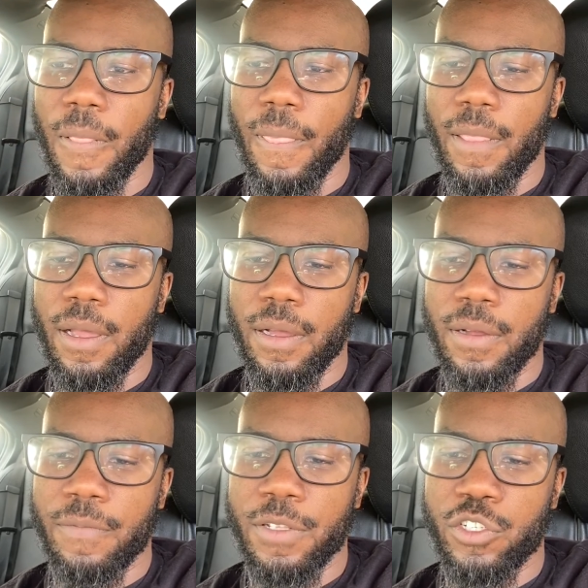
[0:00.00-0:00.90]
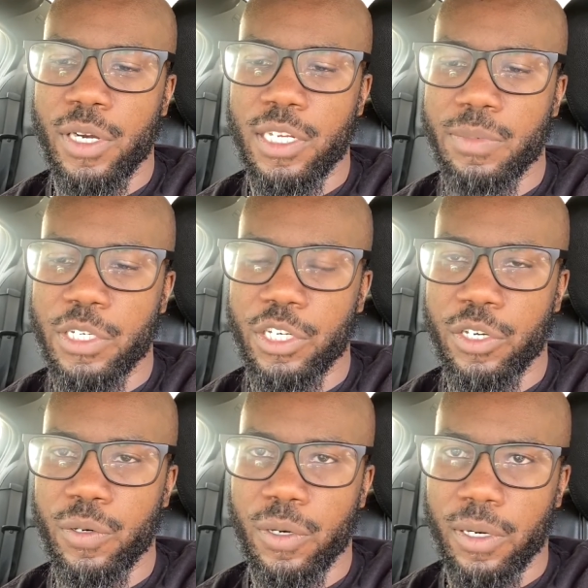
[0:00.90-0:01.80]
of the transmission
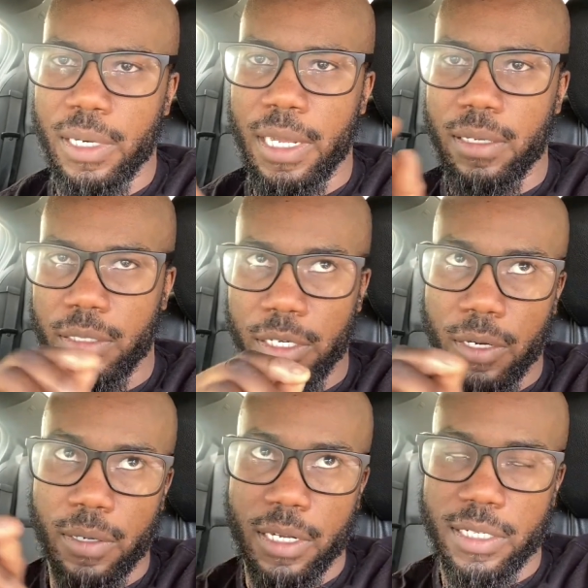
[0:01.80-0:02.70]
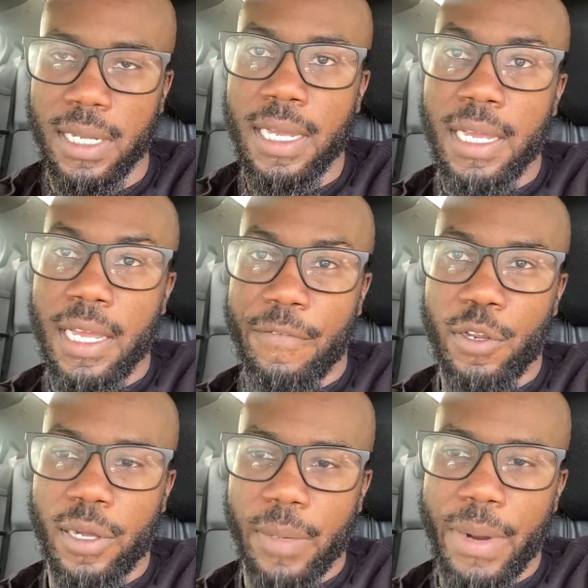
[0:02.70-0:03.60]
cooler. That, you know, because if you
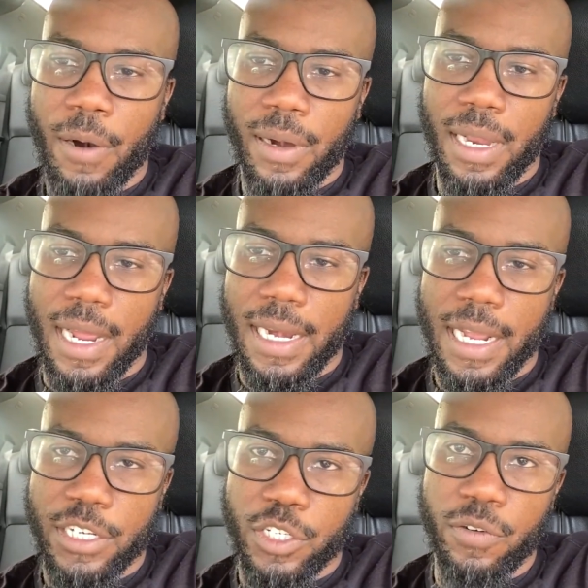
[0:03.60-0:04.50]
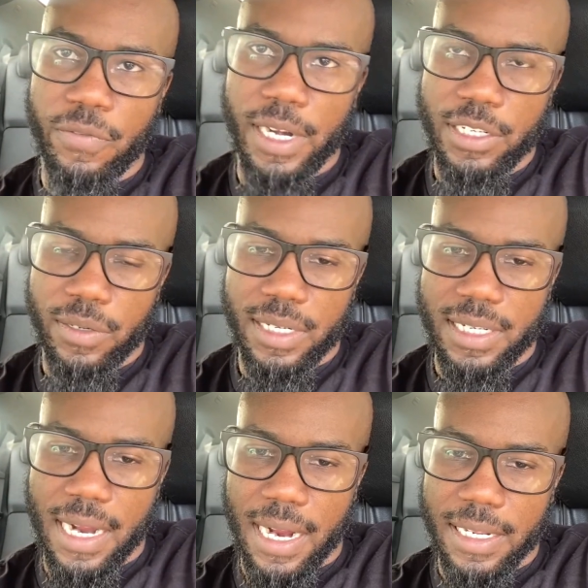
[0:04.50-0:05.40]
look at a Powerglide, it has two fittings on the
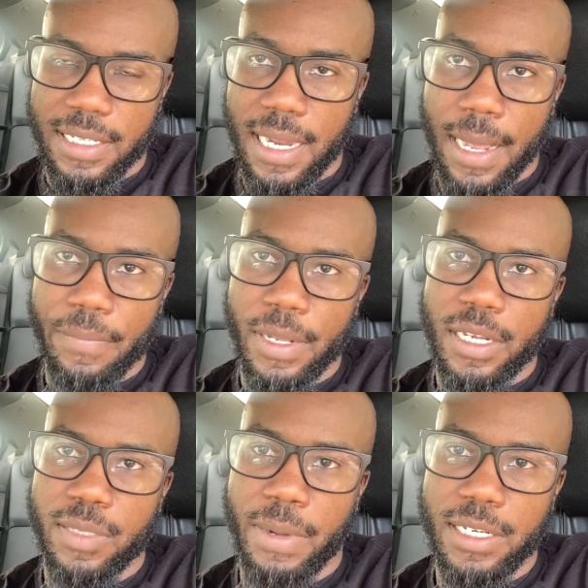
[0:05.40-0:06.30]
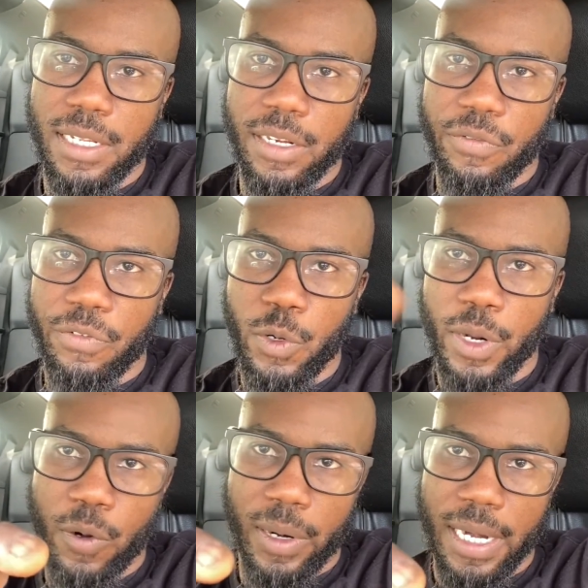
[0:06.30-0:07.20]
side. The top is basically the fluid
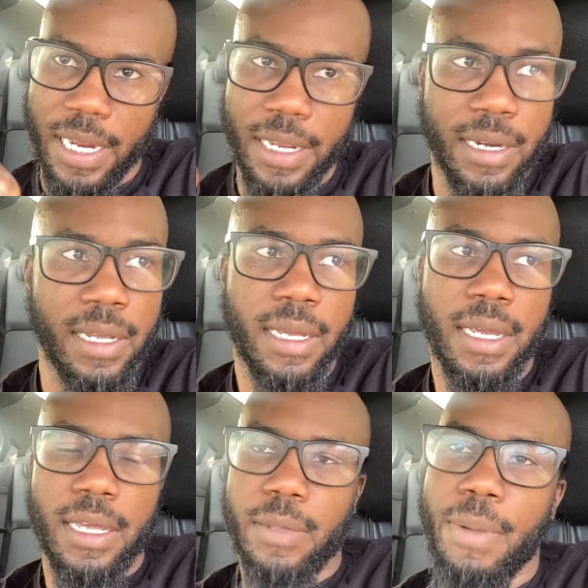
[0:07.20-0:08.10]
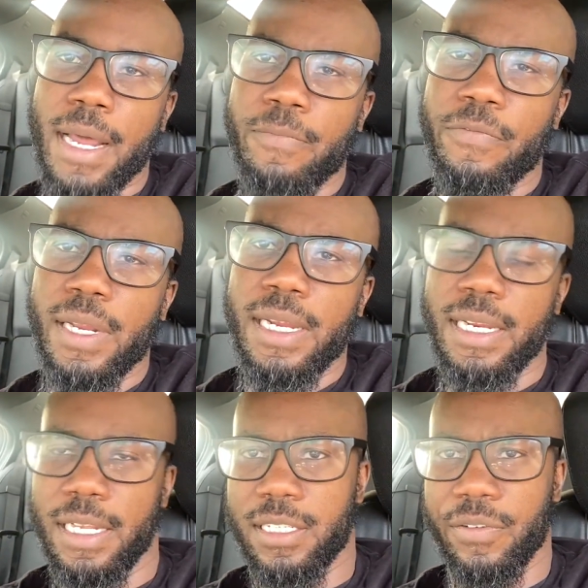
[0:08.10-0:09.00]
going in. The bottom
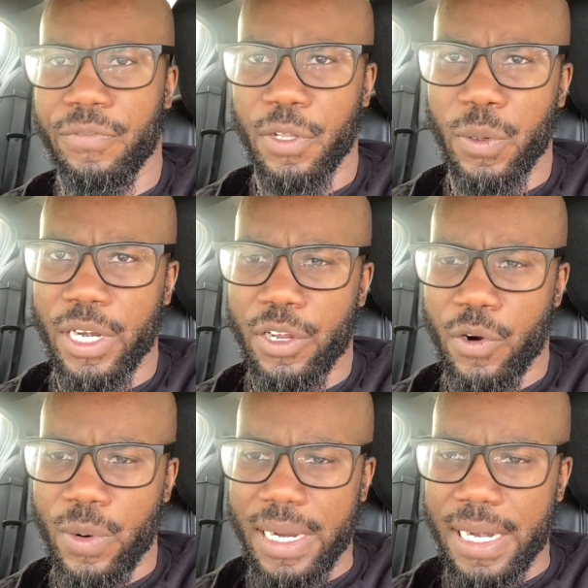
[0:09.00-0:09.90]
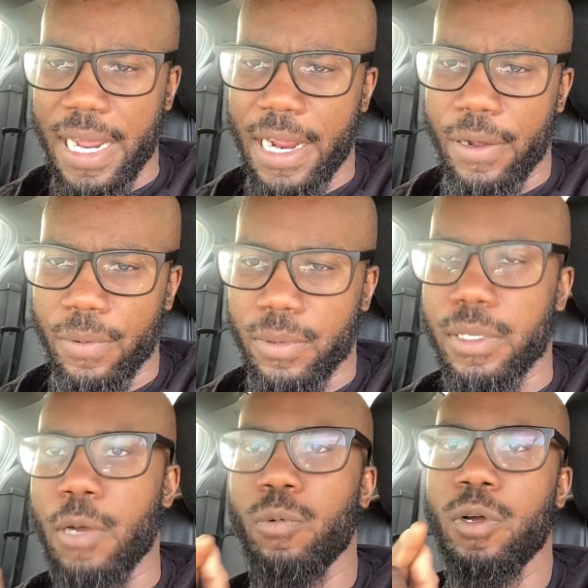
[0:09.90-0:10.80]
fitting is the fluid going out
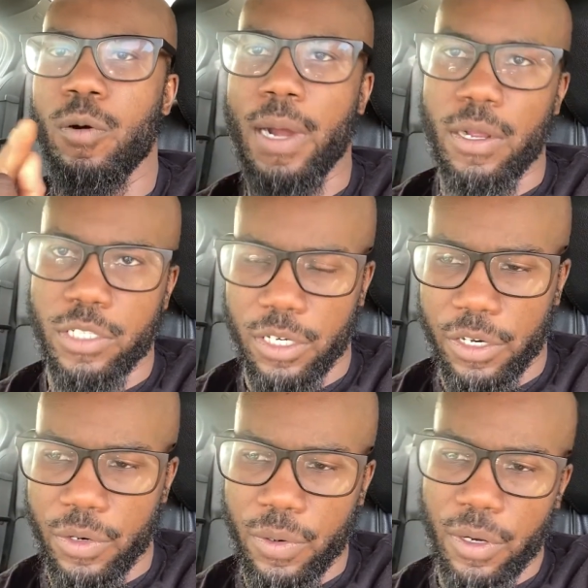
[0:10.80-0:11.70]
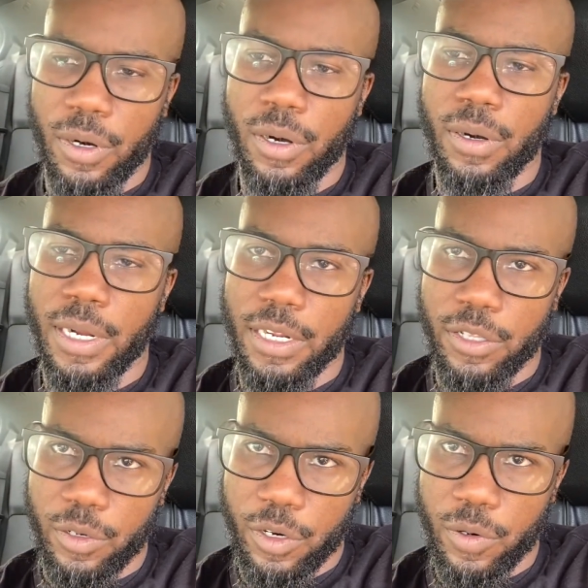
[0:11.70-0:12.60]
that will go out to the cooler, in
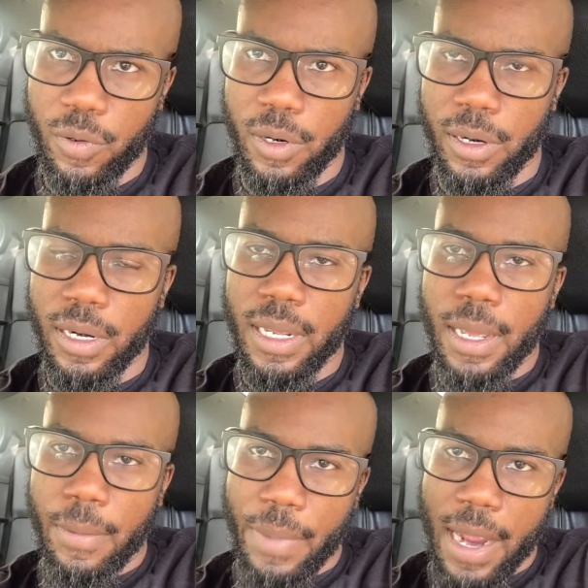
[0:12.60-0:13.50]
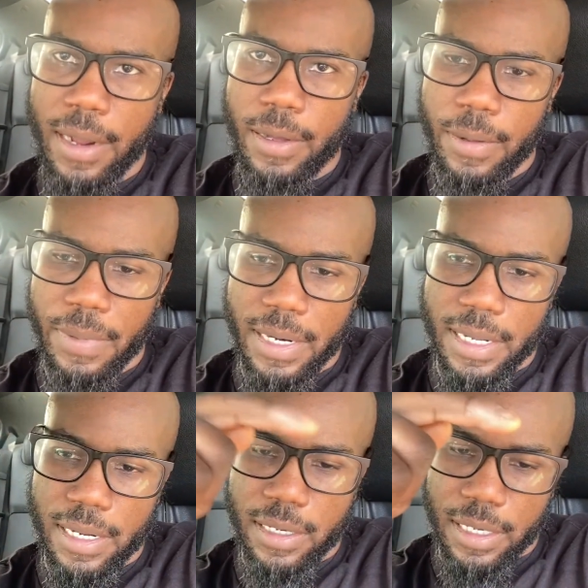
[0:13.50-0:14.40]
through the cooler, back up, and
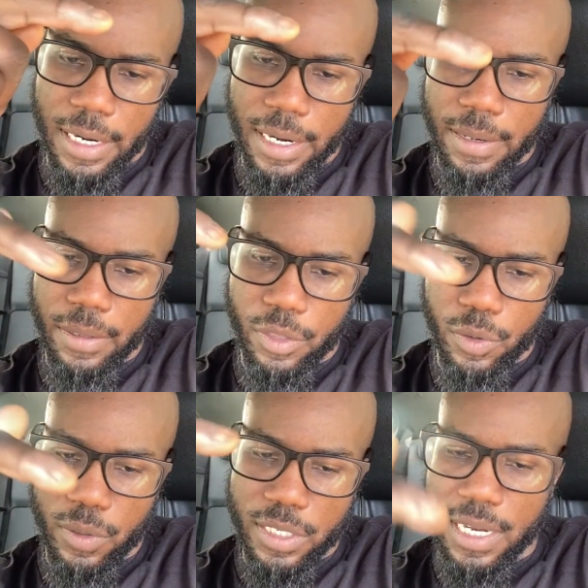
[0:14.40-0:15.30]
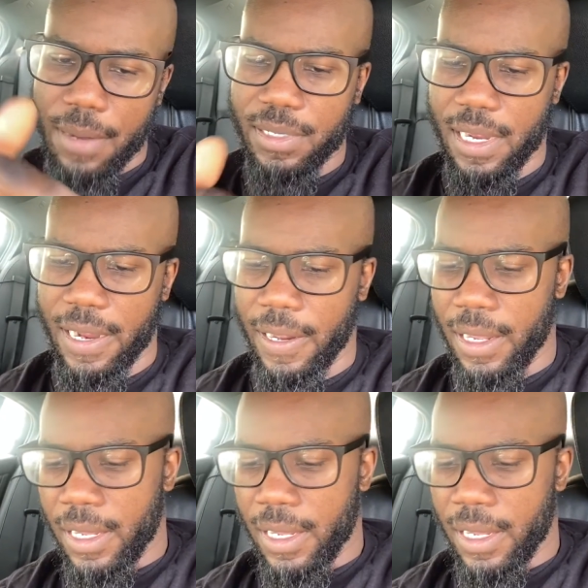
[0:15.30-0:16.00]
then in through the top side.